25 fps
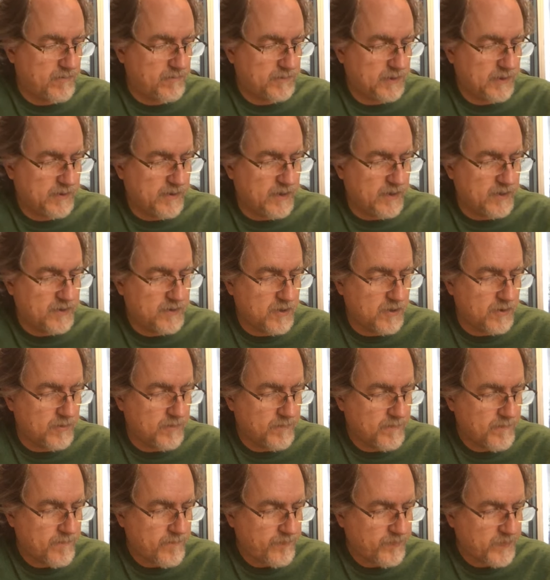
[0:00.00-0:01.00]
All right, so
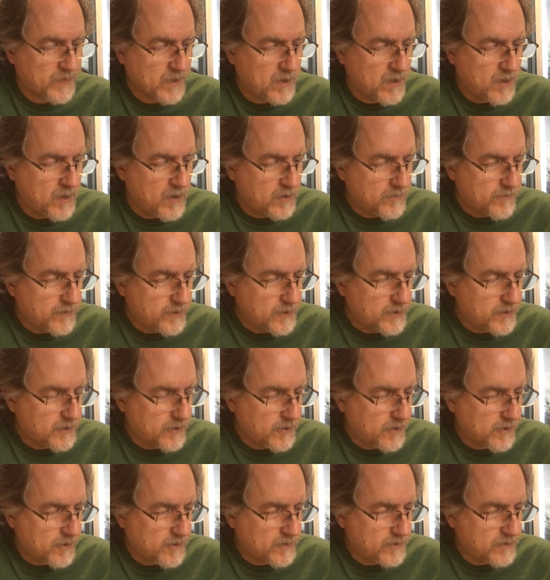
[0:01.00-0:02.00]

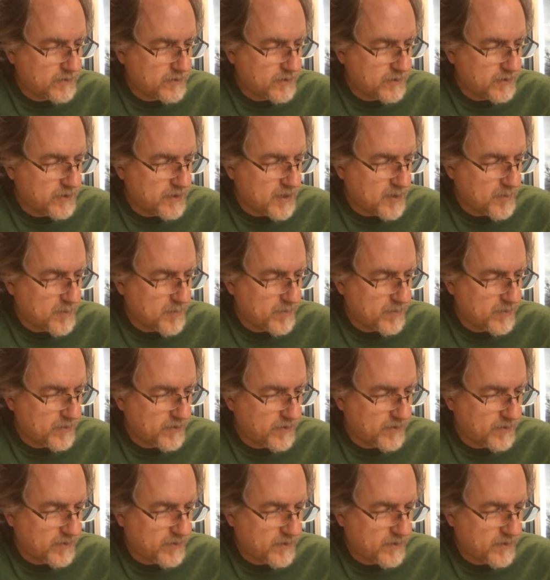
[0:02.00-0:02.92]
returns the number